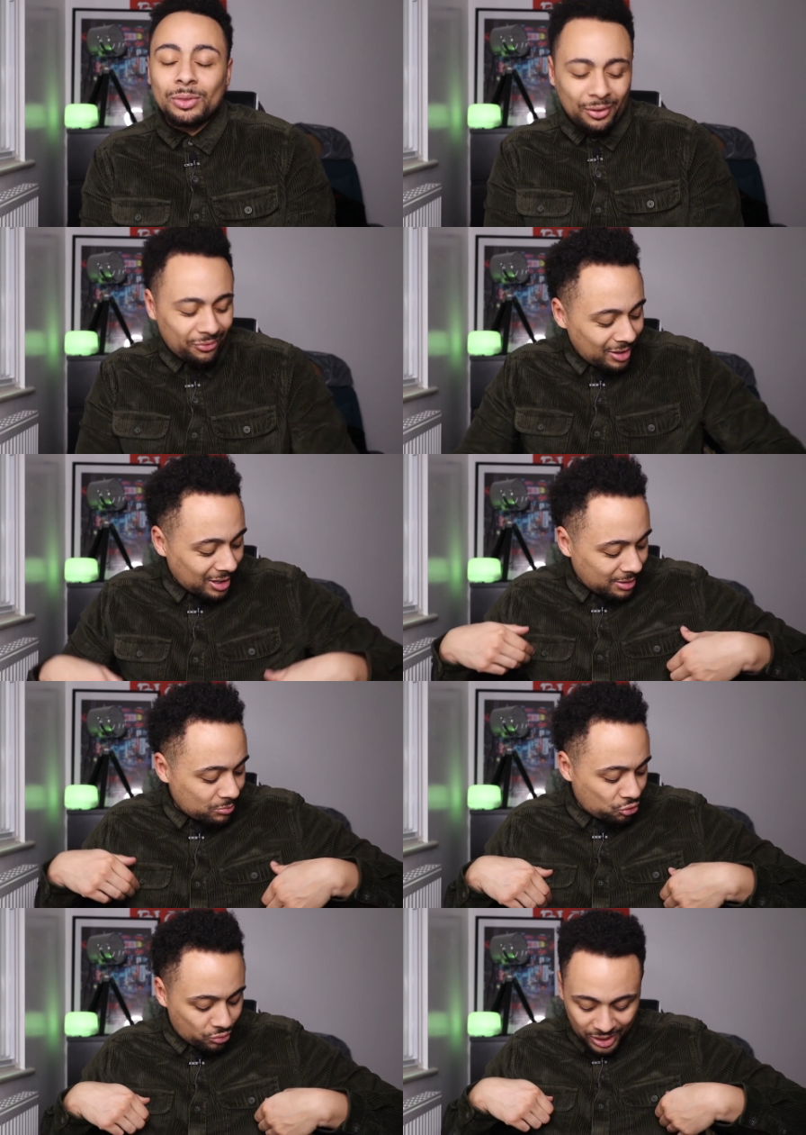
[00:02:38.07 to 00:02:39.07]
I feel like
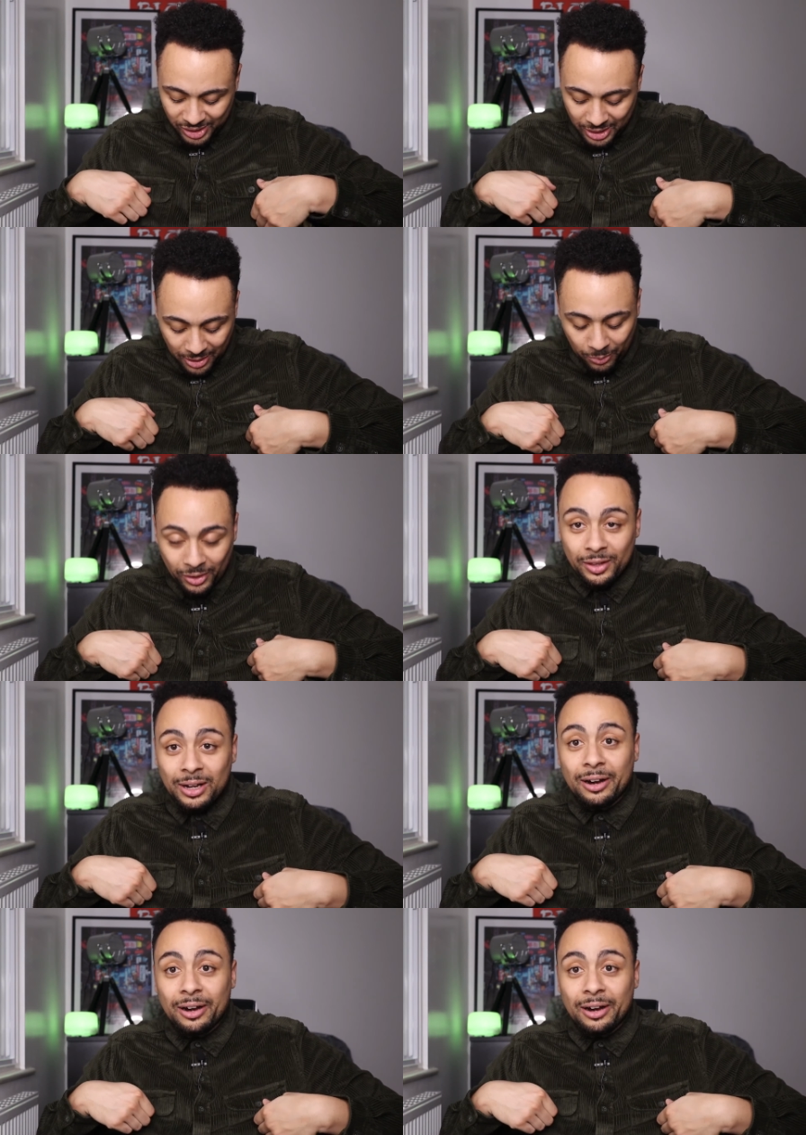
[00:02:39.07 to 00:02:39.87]
I'm dressed like one of the